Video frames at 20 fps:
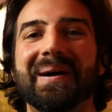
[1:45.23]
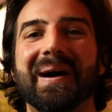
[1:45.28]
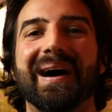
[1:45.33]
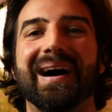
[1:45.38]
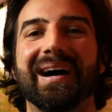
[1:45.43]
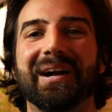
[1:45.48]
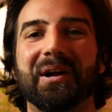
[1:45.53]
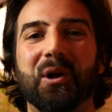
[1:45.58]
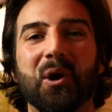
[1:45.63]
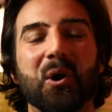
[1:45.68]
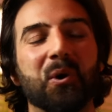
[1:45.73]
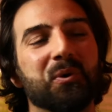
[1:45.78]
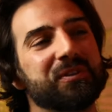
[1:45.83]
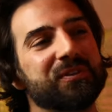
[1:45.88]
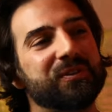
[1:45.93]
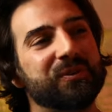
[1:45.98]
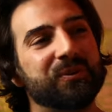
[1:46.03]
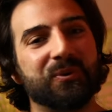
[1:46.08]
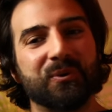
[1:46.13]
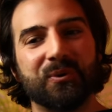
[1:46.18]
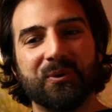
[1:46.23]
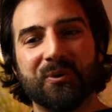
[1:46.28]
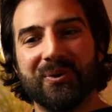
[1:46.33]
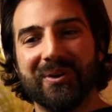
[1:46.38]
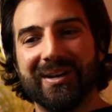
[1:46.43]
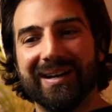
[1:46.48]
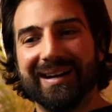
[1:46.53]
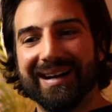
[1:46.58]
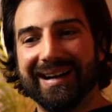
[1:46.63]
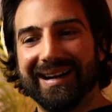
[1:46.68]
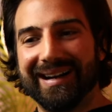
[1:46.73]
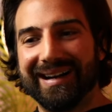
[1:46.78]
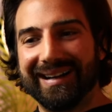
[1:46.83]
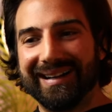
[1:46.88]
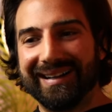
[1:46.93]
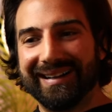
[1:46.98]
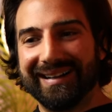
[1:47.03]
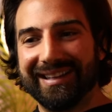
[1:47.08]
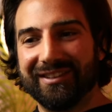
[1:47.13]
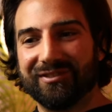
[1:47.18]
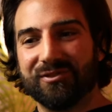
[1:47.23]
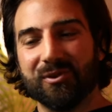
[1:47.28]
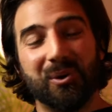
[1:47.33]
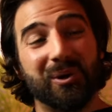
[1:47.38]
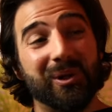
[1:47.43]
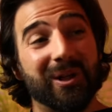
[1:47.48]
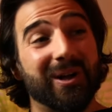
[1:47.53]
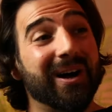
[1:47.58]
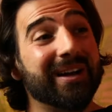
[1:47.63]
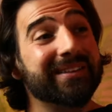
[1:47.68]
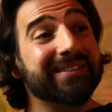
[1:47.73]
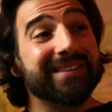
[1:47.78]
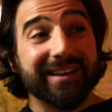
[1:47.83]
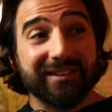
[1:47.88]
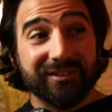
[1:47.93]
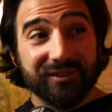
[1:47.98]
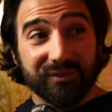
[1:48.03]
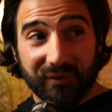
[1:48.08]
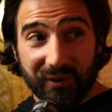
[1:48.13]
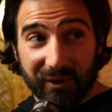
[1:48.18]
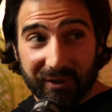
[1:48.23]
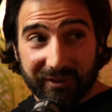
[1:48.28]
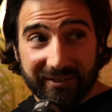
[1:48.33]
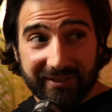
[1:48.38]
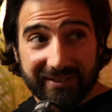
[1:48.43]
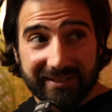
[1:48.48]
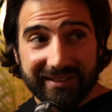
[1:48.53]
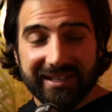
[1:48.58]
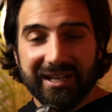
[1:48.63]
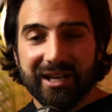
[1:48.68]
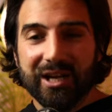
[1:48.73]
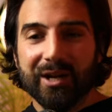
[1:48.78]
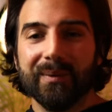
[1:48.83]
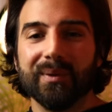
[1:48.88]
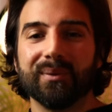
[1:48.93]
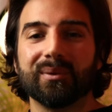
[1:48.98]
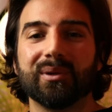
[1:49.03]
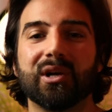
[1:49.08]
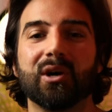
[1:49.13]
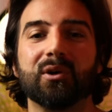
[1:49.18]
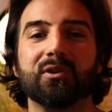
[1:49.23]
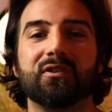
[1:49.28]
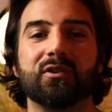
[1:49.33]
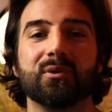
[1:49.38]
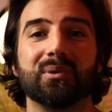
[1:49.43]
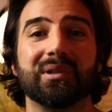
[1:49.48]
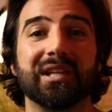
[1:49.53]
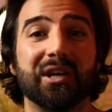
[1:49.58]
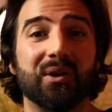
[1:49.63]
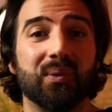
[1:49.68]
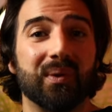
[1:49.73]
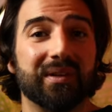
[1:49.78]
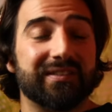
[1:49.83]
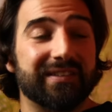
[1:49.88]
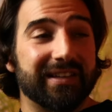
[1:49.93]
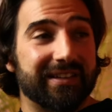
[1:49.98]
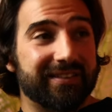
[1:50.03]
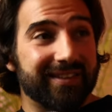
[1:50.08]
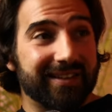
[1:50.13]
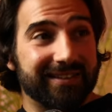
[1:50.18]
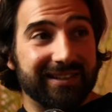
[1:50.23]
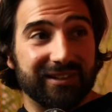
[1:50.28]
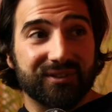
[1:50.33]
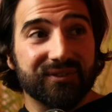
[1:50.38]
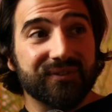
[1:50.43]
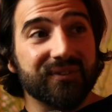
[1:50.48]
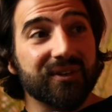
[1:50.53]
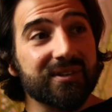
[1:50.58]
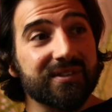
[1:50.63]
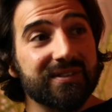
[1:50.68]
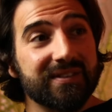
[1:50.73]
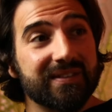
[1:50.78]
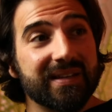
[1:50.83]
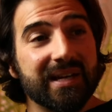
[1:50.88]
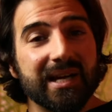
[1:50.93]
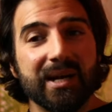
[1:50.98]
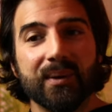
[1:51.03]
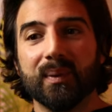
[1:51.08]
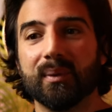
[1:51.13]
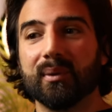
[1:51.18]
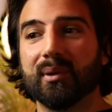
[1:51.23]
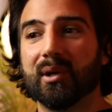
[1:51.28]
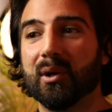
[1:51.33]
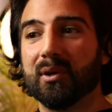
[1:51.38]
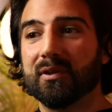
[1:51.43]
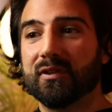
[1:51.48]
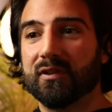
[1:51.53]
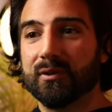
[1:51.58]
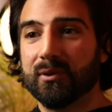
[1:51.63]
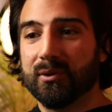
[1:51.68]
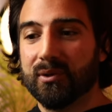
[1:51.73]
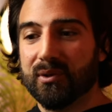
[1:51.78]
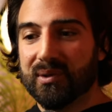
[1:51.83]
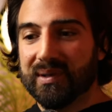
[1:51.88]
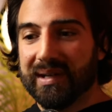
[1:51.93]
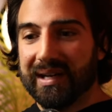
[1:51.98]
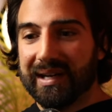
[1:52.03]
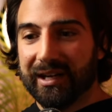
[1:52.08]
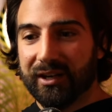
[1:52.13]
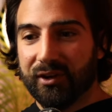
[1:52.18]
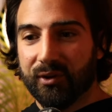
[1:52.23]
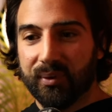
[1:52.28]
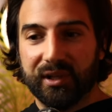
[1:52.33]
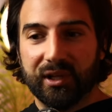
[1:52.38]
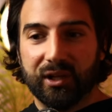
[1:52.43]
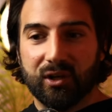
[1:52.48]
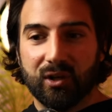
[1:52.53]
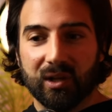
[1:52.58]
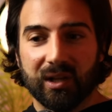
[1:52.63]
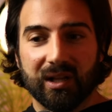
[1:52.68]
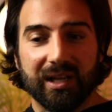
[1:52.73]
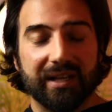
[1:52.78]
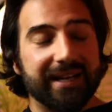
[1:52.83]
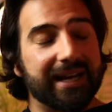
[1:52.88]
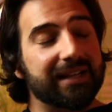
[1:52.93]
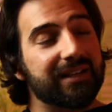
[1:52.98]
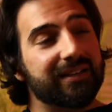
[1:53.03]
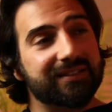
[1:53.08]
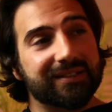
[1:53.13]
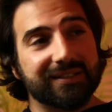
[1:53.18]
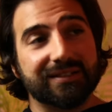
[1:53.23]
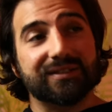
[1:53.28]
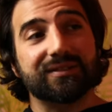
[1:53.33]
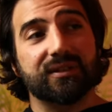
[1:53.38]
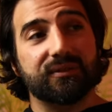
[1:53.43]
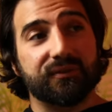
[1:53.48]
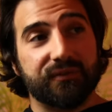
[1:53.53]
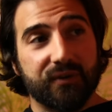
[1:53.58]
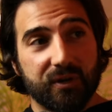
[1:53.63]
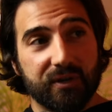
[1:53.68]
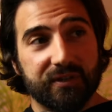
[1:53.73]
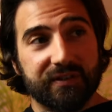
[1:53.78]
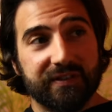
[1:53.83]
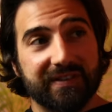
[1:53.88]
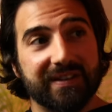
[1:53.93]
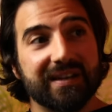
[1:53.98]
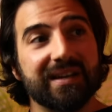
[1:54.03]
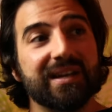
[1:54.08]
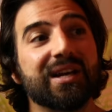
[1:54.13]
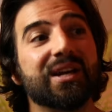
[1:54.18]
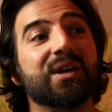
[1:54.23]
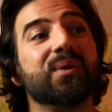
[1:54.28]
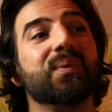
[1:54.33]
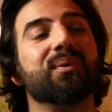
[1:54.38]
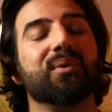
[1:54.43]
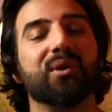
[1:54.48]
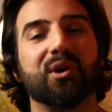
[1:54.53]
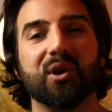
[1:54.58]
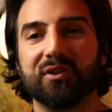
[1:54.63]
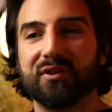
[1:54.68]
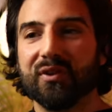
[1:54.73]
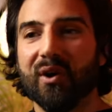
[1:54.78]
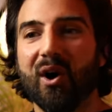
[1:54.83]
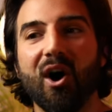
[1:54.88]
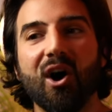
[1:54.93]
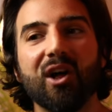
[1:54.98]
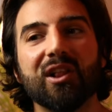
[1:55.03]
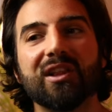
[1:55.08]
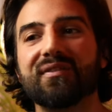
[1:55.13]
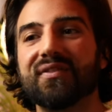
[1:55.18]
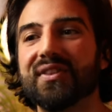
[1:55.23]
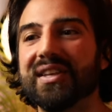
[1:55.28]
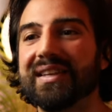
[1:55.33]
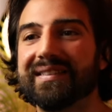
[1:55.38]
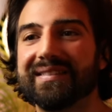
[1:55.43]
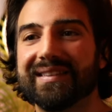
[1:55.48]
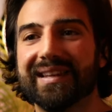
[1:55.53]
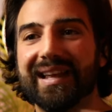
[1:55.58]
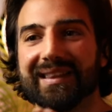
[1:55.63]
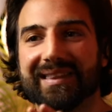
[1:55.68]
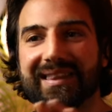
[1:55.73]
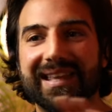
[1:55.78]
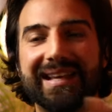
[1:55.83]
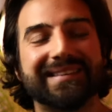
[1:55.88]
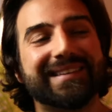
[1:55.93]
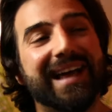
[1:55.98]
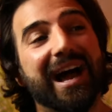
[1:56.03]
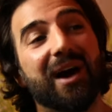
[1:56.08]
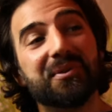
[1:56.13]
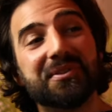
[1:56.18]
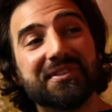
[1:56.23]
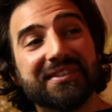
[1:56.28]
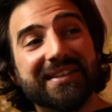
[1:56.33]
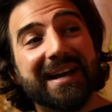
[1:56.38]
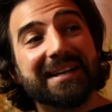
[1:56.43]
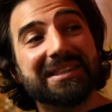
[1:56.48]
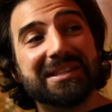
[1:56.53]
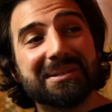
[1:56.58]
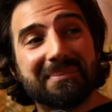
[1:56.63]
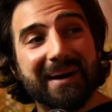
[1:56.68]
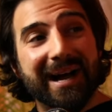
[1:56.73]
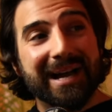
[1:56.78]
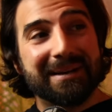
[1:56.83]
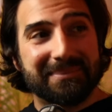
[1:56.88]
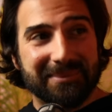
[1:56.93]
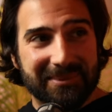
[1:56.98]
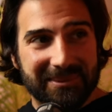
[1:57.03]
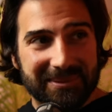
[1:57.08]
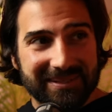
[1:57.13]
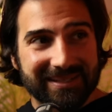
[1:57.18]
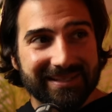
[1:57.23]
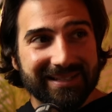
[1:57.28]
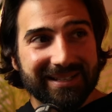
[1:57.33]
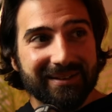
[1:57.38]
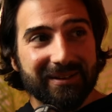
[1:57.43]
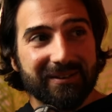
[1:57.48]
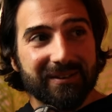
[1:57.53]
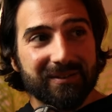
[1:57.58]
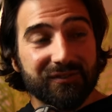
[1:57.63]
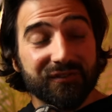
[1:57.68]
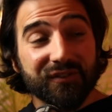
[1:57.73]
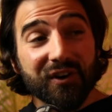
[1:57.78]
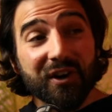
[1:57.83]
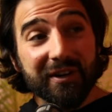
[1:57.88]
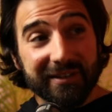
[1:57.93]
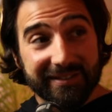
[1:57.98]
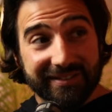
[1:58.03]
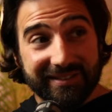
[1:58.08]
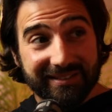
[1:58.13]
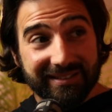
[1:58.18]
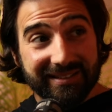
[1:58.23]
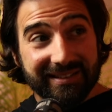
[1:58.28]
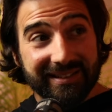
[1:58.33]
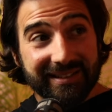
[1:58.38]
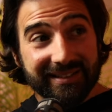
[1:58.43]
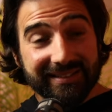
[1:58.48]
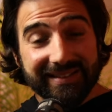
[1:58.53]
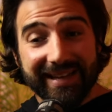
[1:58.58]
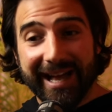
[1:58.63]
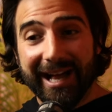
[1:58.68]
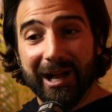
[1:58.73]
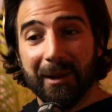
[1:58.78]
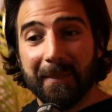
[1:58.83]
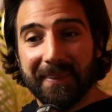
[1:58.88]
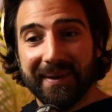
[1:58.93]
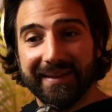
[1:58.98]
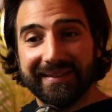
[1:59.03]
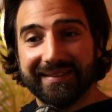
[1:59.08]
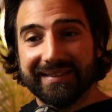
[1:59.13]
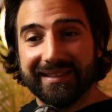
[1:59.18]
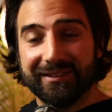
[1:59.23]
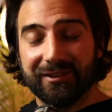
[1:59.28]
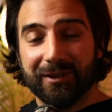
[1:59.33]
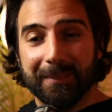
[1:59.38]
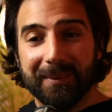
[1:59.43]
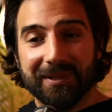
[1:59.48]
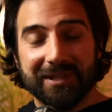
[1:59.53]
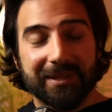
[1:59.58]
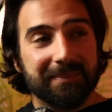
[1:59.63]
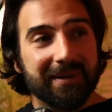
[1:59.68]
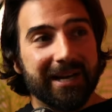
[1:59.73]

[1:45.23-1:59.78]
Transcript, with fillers: uh, go to uh, historical context first we will go to linguistic studies first we will go to uh, critical analysis first we will go to all of these things outside the bible first to help us interpret the